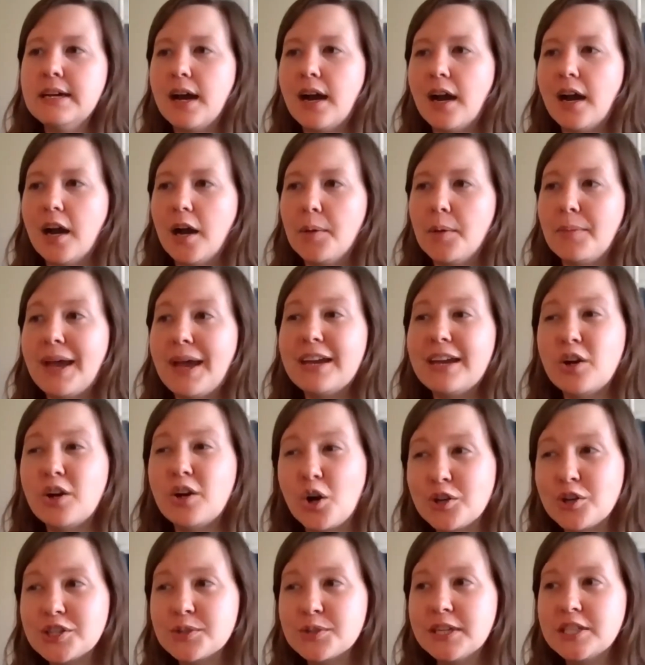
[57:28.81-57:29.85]
And
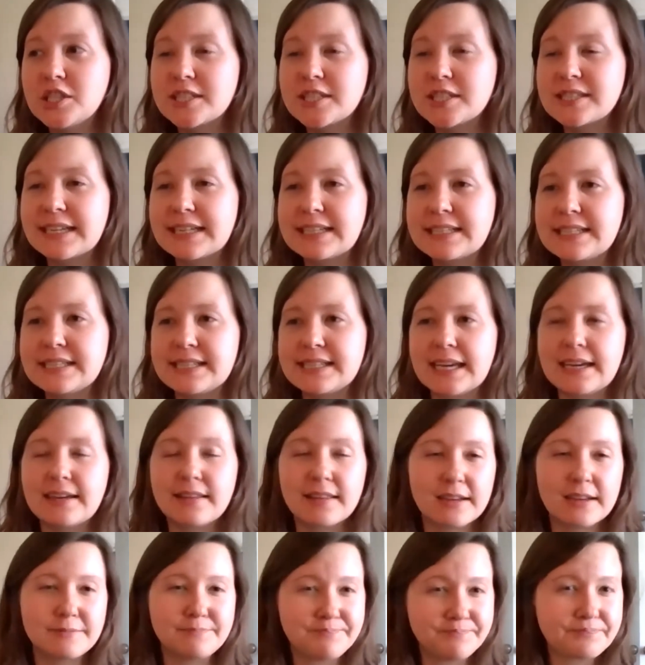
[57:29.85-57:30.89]
also, I'd just like to say
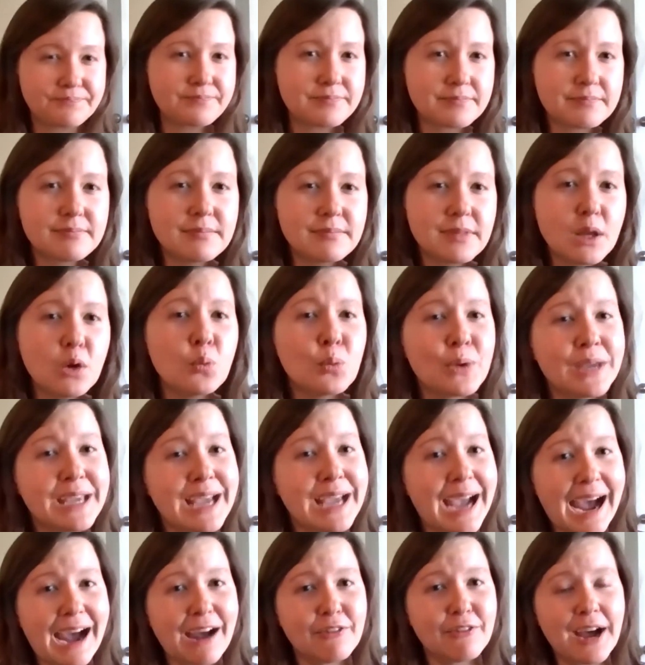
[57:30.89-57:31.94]
that we
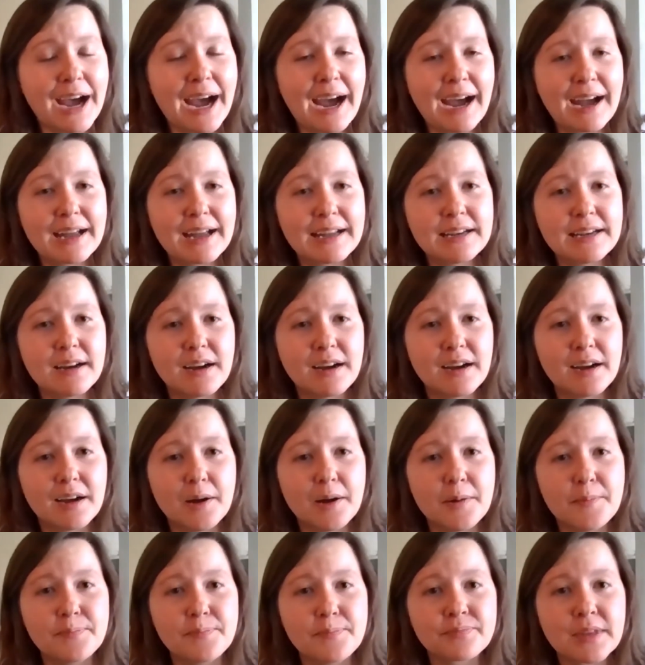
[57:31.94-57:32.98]
have
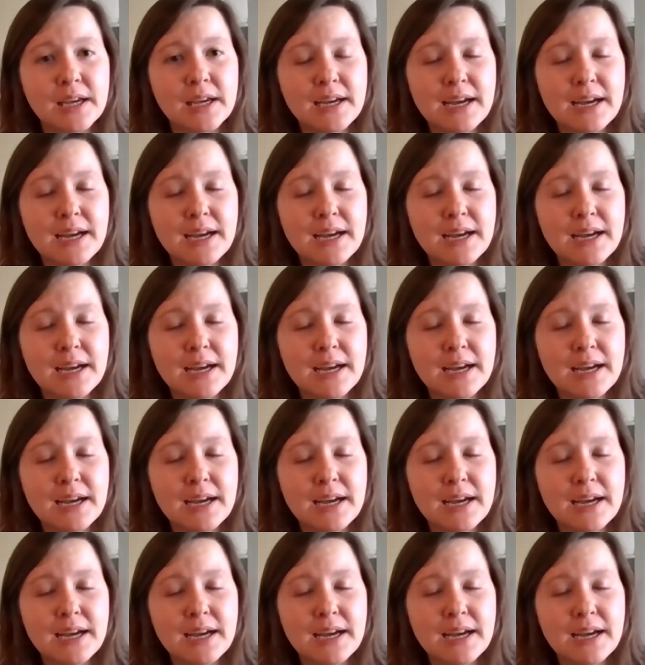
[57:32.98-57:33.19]
had